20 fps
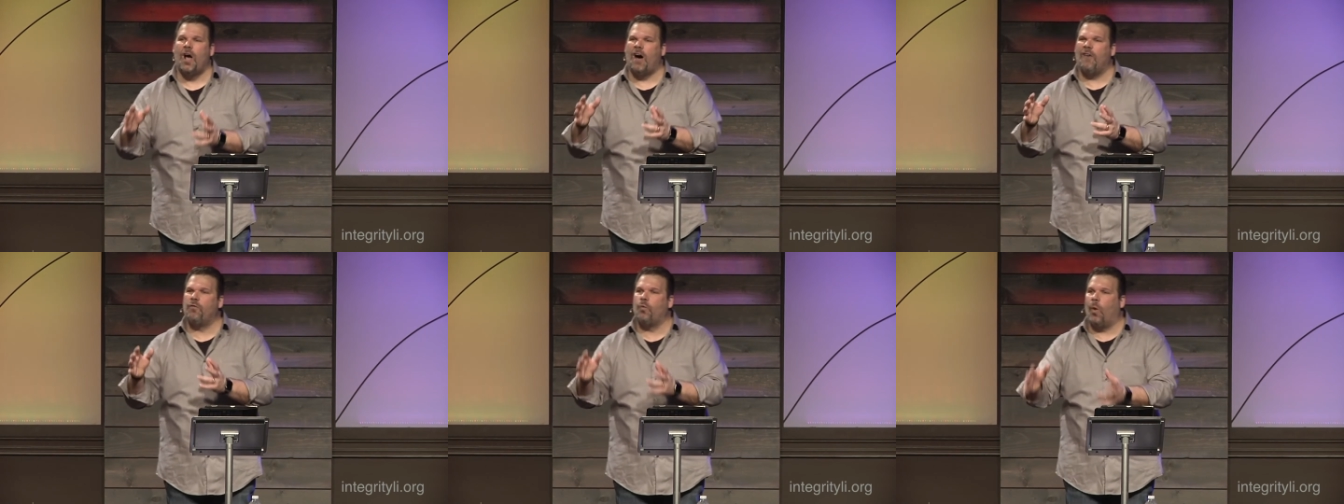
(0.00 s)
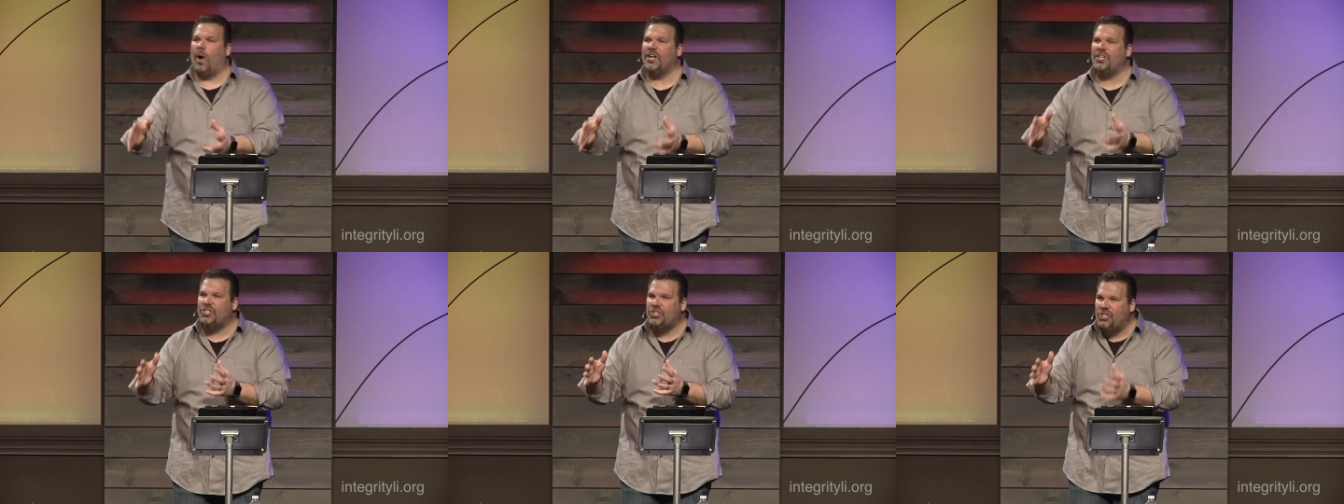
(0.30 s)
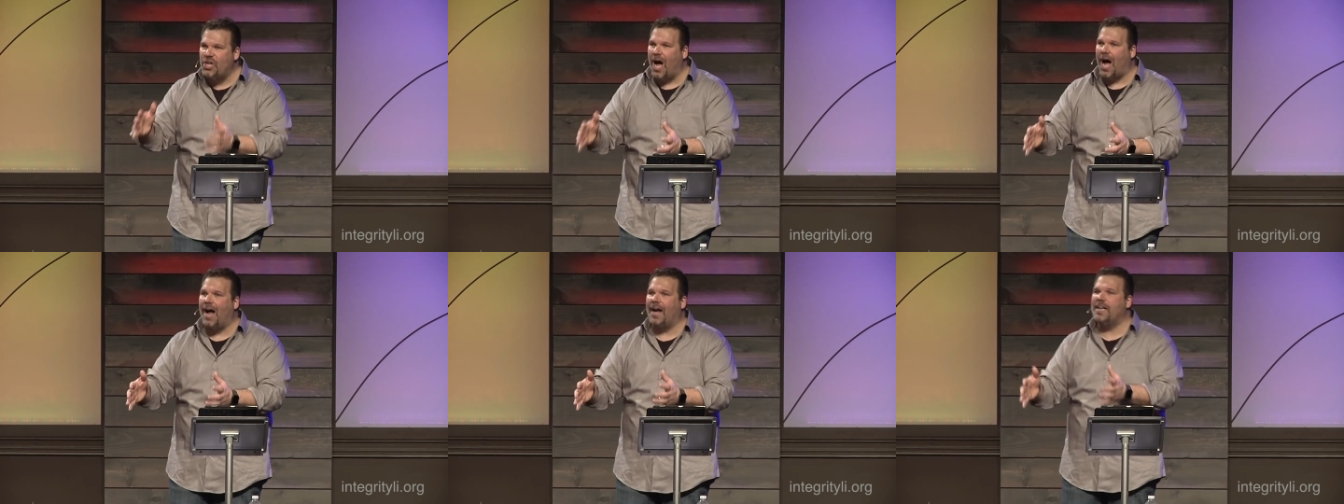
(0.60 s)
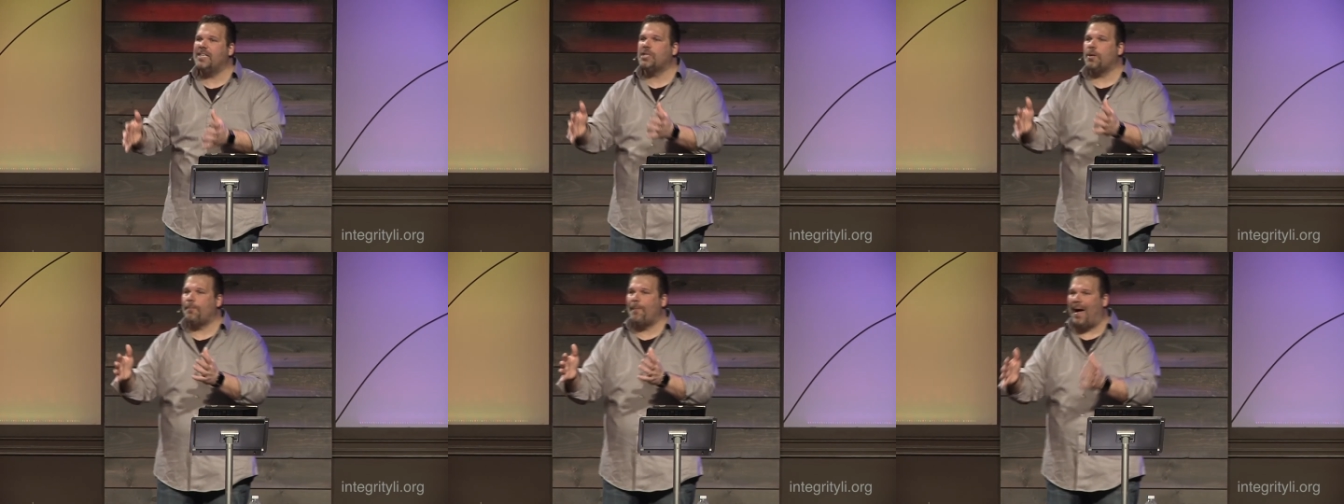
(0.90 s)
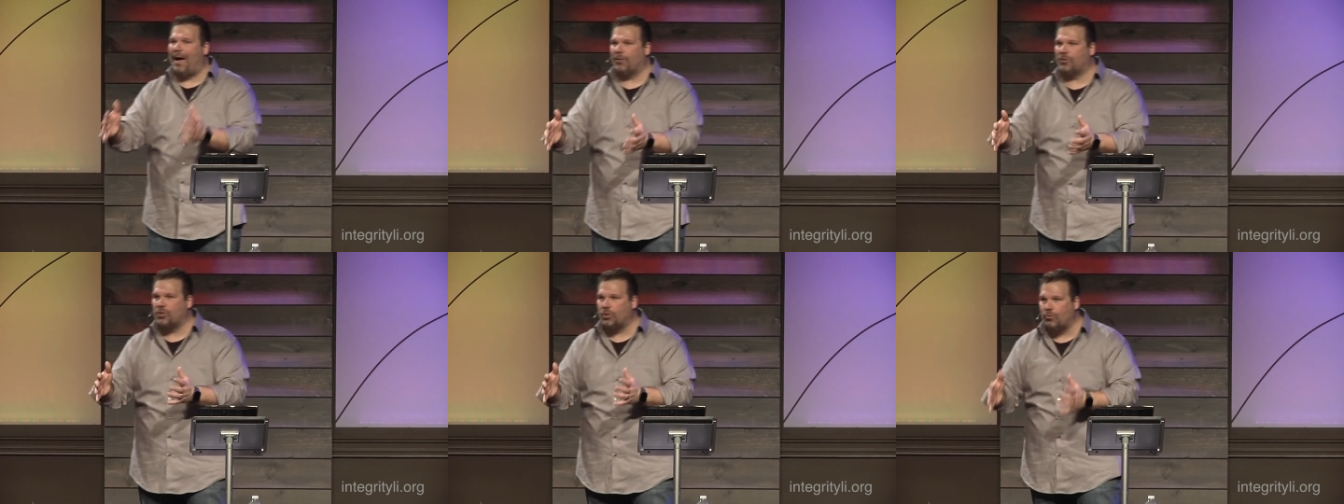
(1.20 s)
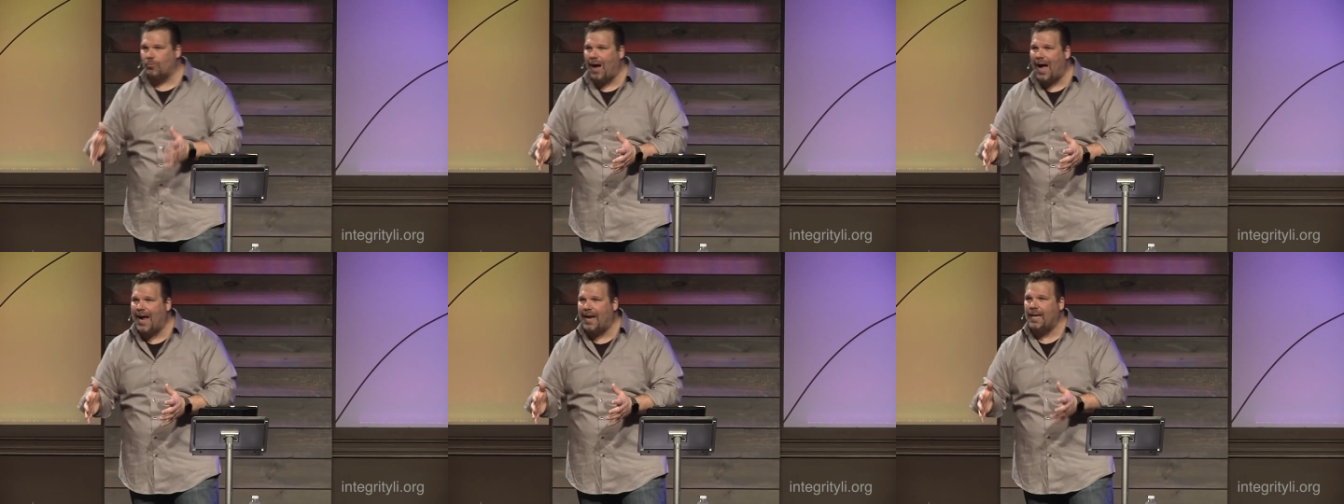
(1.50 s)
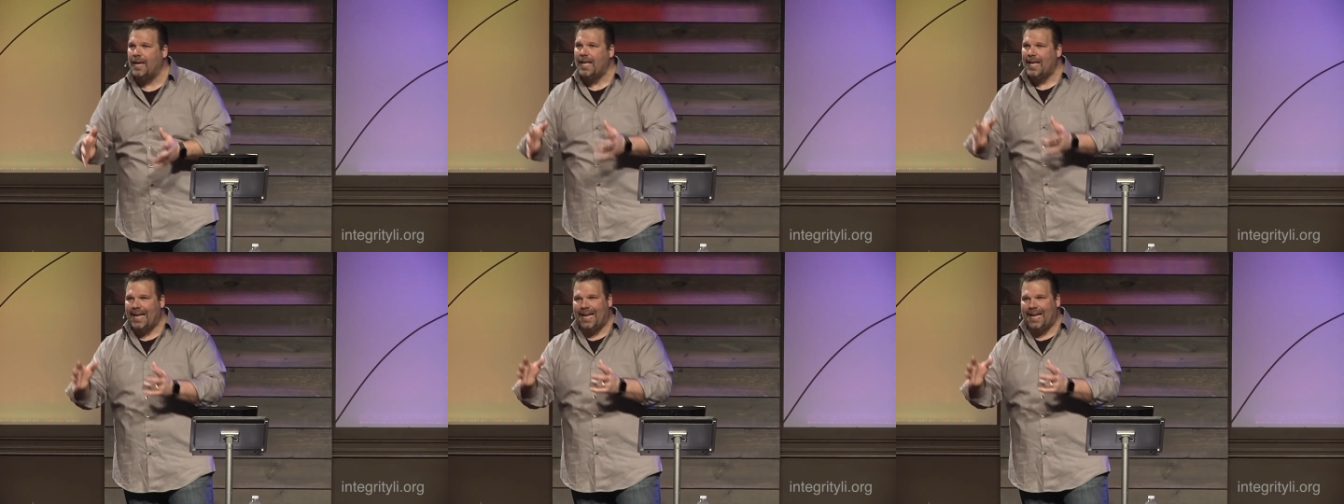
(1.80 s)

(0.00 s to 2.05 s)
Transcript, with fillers: of what John is about to write.